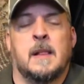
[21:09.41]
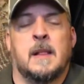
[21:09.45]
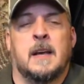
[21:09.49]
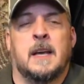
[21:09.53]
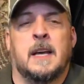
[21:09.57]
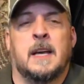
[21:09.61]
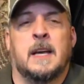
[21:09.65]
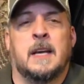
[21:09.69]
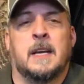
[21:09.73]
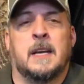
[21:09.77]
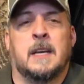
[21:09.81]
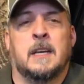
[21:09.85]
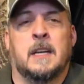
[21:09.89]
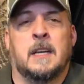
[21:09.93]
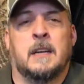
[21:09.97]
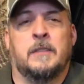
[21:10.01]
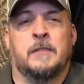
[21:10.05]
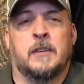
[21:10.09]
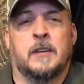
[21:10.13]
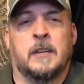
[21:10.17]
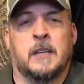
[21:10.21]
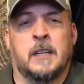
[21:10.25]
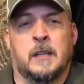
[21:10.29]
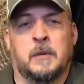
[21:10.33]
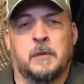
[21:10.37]
And if you're
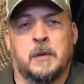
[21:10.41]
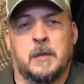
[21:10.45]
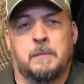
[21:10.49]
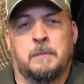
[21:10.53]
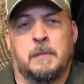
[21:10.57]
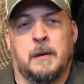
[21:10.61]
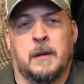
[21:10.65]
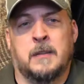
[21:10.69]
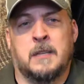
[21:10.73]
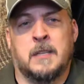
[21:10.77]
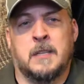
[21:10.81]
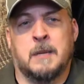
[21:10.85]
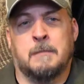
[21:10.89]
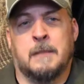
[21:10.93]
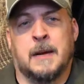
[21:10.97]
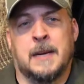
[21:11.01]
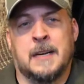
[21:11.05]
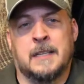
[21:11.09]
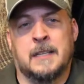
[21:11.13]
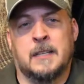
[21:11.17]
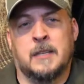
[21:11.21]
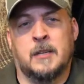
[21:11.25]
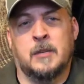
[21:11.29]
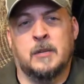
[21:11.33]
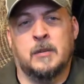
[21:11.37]
dealing with somebody
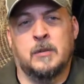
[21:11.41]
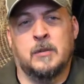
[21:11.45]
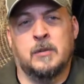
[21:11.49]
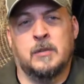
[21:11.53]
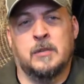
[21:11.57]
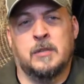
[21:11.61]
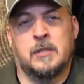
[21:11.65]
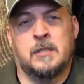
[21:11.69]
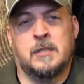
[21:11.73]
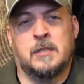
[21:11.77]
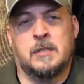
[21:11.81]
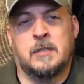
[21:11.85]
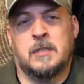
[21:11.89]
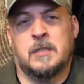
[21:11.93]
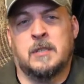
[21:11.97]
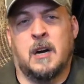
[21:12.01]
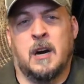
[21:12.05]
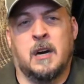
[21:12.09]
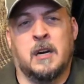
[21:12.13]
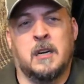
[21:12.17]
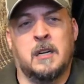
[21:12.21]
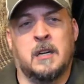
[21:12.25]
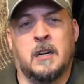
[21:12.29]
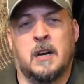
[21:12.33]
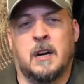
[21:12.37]
who's
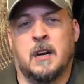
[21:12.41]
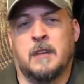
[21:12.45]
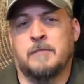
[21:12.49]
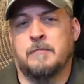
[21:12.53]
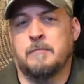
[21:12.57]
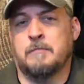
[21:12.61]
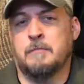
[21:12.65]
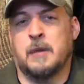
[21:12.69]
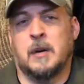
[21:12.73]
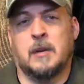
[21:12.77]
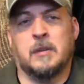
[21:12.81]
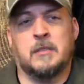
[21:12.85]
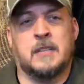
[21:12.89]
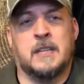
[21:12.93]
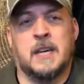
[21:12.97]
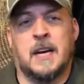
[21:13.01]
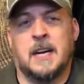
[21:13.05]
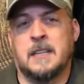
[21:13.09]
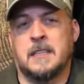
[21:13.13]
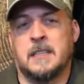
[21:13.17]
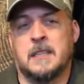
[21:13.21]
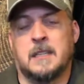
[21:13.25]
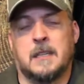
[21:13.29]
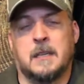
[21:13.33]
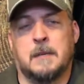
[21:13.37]
talking off both
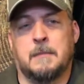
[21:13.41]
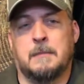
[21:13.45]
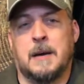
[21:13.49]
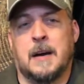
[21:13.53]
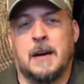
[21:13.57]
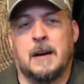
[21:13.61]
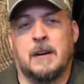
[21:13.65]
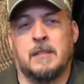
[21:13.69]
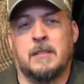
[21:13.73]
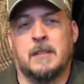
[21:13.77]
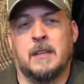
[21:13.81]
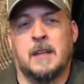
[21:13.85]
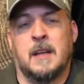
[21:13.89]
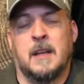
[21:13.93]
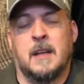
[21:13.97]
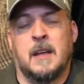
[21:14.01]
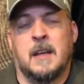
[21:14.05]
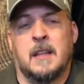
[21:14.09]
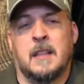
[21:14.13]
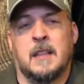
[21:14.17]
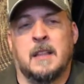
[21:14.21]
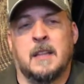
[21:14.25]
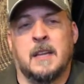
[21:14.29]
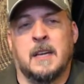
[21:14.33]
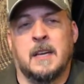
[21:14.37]
sides of their mouth,
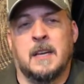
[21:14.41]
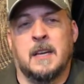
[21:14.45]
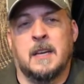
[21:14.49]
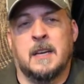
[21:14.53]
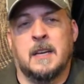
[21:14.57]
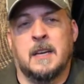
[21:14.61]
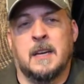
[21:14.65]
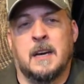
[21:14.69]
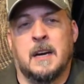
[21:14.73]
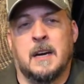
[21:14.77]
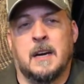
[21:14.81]
then